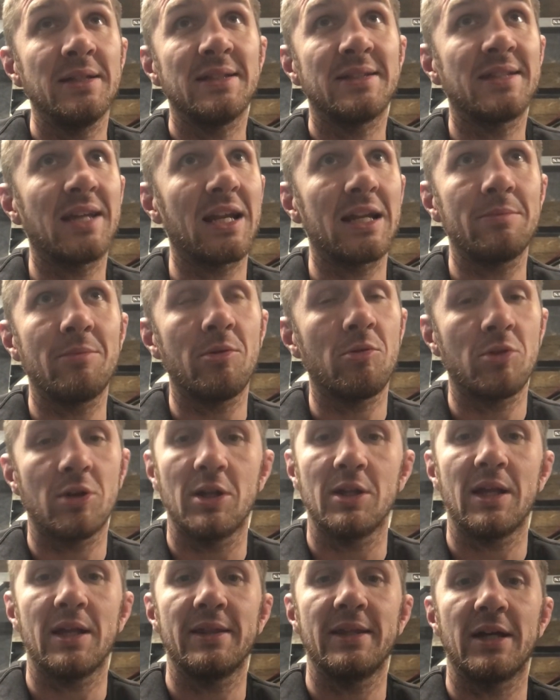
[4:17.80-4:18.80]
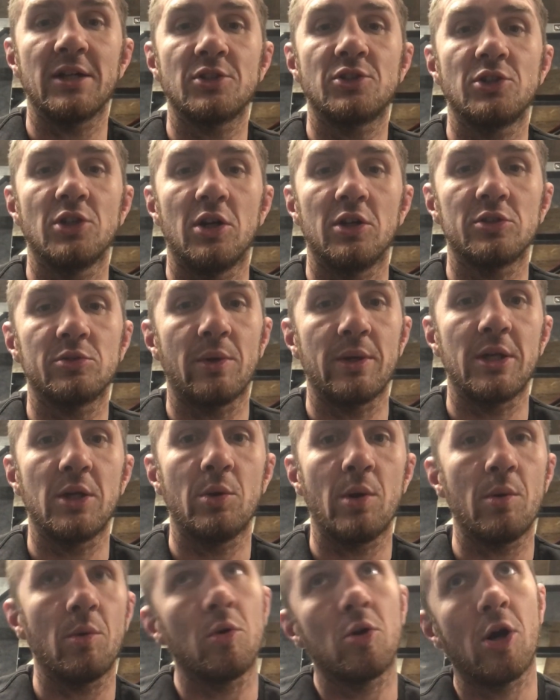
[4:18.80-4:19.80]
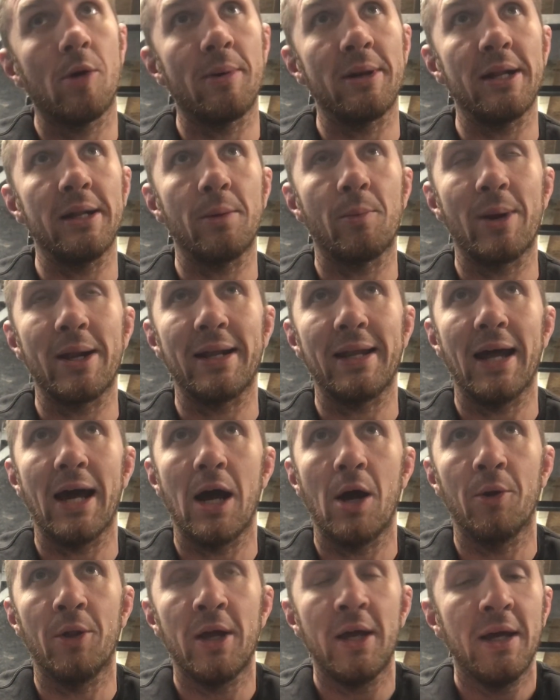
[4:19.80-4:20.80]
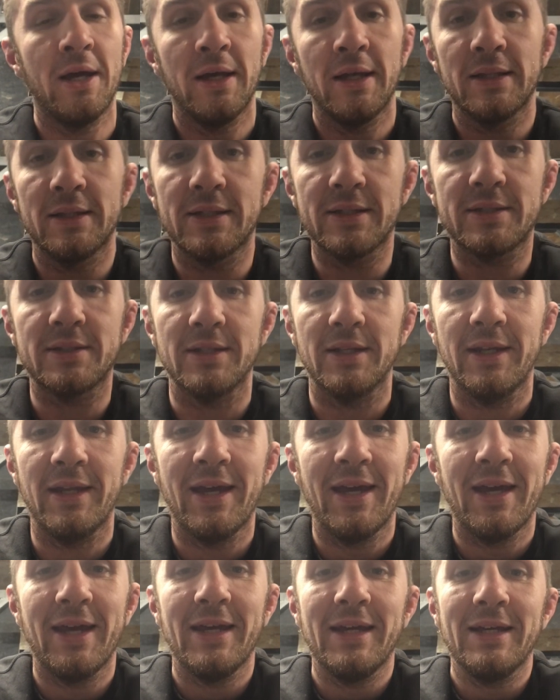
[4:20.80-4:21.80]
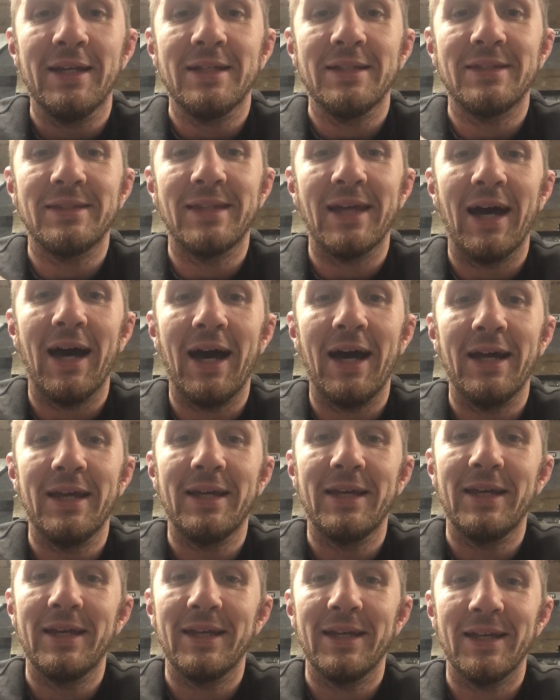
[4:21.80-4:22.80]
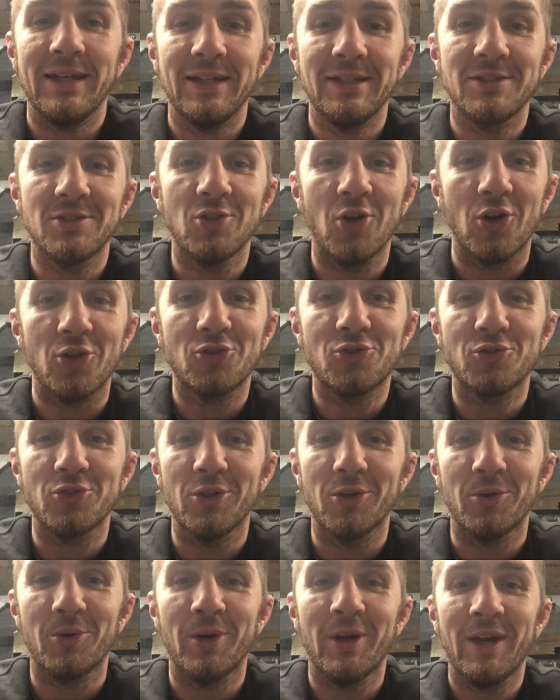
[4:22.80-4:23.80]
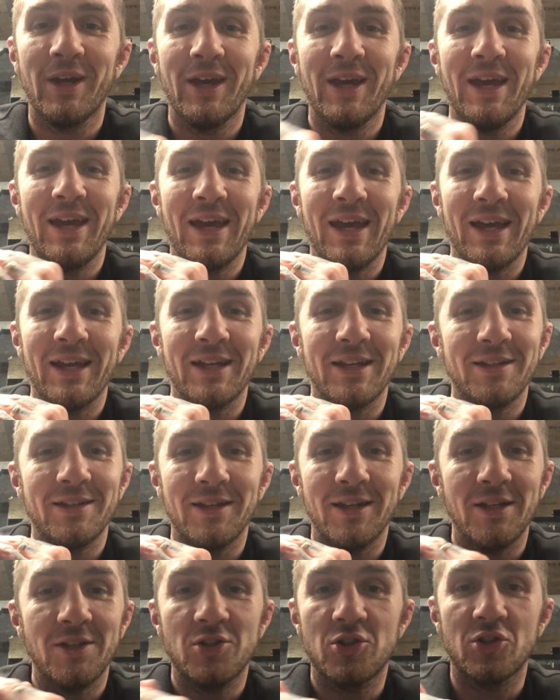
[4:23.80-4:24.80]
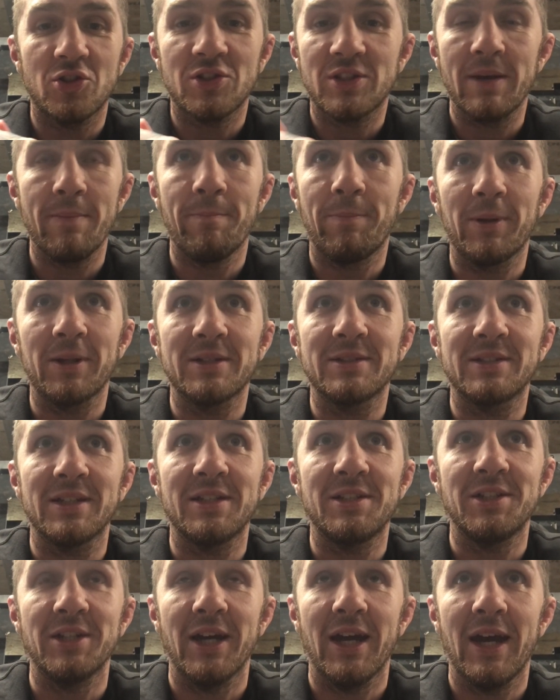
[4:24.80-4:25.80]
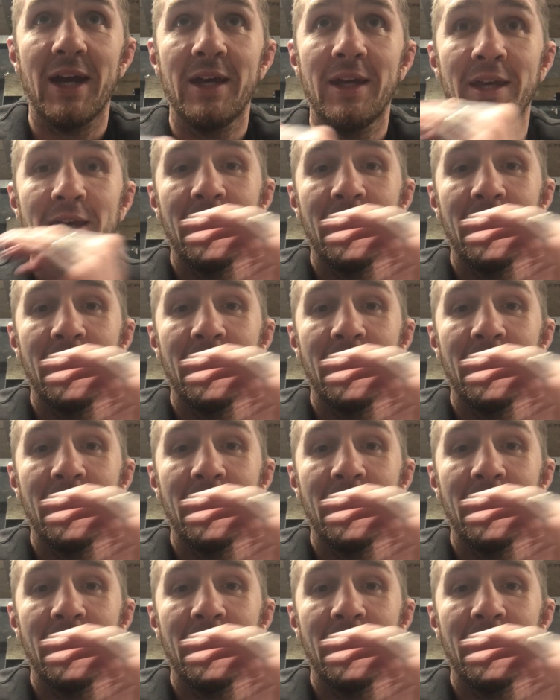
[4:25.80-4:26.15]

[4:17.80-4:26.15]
telling me we are going to land that shot, so he knew it was coming and it went down. Listen, that is not true. It's simple as this, yeah?